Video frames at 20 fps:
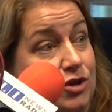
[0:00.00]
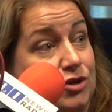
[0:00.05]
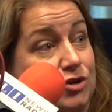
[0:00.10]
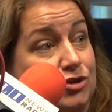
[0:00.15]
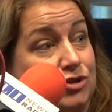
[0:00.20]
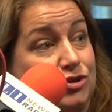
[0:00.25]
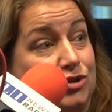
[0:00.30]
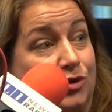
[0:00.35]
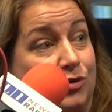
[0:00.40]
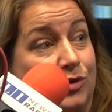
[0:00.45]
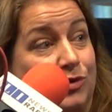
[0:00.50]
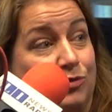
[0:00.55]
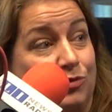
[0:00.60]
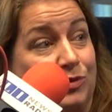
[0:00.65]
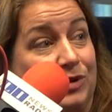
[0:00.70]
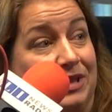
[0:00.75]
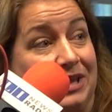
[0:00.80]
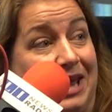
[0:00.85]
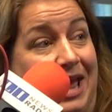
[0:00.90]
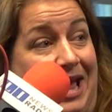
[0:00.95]
So it
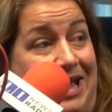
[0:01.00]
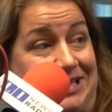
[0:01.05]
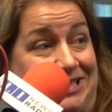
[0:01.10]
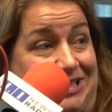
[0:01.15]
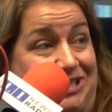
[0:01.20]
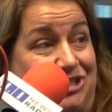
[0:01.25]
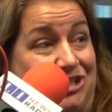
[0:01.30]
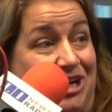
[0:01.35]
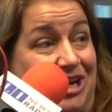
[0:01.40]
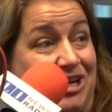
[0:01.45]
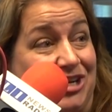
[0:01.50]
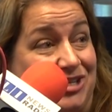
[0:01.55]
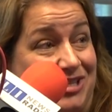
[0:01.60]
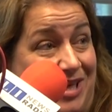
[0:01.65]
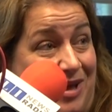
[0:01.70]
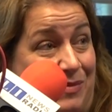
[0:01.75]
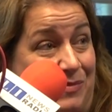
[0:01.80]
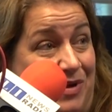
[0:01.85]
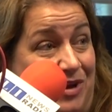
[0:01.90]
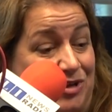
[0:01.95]
really hasn't changed
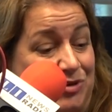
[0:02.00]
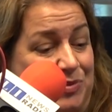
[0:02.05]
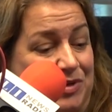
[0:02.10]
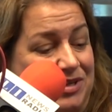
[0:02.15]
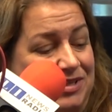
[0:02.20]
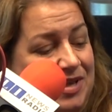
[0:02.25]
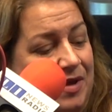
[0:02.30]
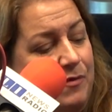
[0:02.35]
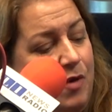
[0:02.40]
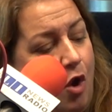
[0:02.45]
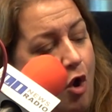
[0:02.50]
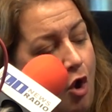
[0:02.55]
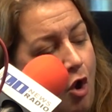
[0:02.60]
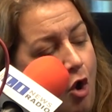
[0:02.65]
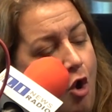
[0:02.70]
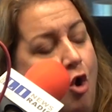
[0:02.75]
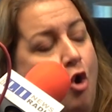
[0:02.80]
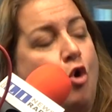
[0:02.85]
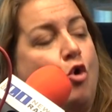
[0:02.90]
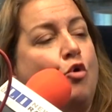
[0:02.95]
that much because I'm
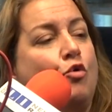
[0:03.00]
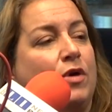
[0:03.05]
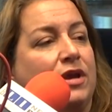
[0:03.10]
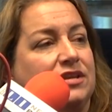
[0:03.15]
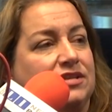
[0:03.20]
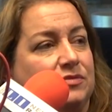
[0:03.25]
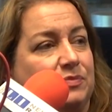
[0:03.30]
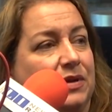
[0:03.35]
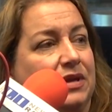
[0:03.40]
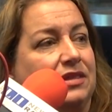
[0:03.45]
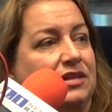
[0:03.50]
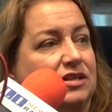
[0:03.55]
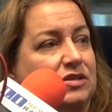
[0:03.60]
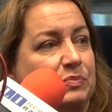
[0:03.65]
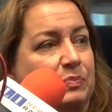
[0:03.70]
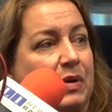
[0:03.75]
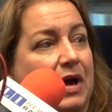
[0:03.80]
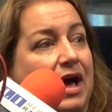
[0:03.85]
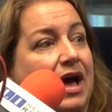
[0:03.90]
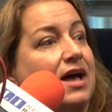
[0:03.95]
always been this
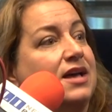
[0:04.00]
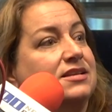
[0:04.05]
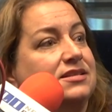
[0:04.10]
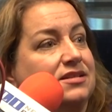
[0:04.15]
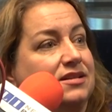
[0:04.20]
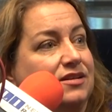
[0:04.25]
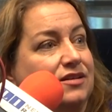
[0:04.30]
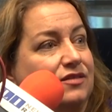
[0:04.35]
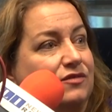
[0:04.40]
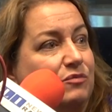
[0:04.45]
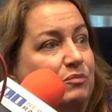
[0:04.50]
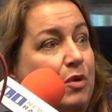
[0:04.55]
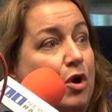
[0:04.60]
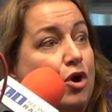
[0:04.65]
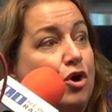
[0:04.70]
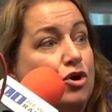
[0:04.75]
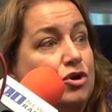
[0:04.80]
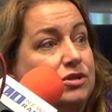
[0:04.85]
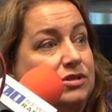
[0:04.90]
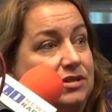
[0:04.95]
positive
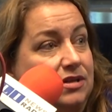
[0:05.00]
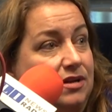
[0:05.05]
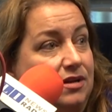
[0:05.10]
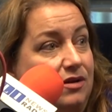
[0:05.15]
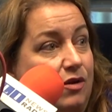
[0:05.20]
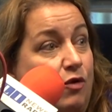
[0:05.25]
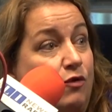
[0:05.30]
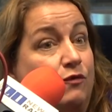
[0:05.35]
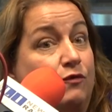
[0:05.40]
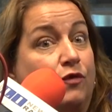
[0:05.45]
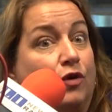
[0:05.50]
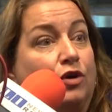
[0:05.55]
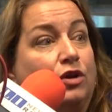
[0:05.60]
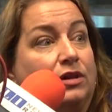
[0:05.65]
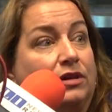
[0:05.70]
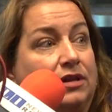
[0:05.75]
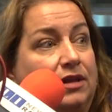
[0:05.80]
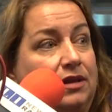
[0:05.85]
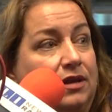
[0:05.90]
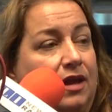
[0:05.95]
person,
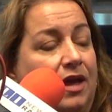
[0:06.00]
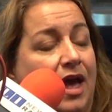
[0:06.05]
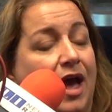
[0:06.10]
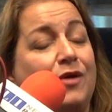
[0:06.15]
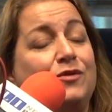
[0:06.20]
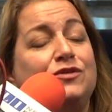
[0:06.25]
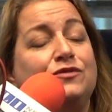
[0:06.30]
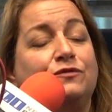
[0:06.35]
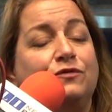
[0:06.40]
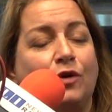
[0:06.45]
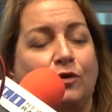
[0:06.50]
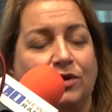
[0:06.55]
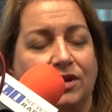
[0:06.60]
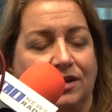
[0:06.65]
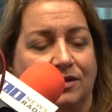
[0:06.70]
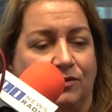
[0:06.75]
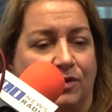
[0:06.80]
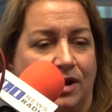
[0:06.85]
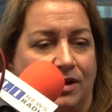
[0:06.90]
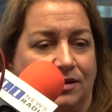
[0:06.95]
overtly. I was
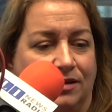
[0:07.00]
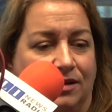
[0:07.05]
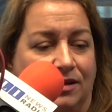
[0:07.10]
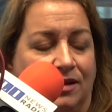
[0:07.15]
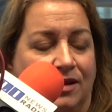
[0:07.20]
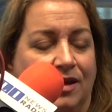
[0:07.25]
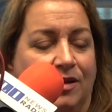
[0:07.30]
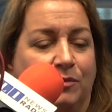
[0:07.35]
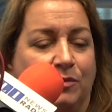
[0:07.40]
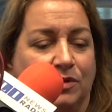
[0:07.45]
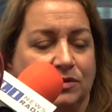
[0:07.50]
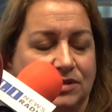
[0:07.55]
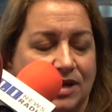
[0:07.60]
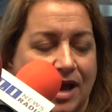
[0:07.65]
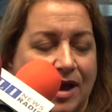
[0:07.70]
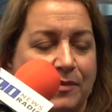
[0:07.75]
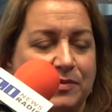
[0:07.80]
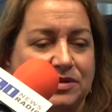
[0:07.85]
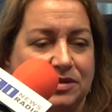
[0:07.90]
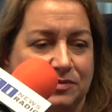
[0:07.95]
voted, Rhonda, most
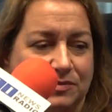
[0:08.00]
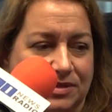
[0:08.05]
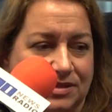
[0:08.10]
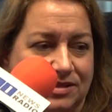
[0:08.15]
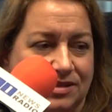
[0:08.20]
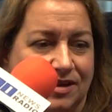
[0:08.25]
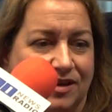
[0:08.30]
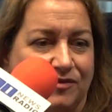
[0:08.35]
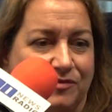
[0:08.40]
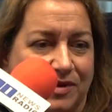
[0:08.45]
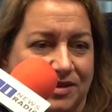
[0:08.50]
optimistic of my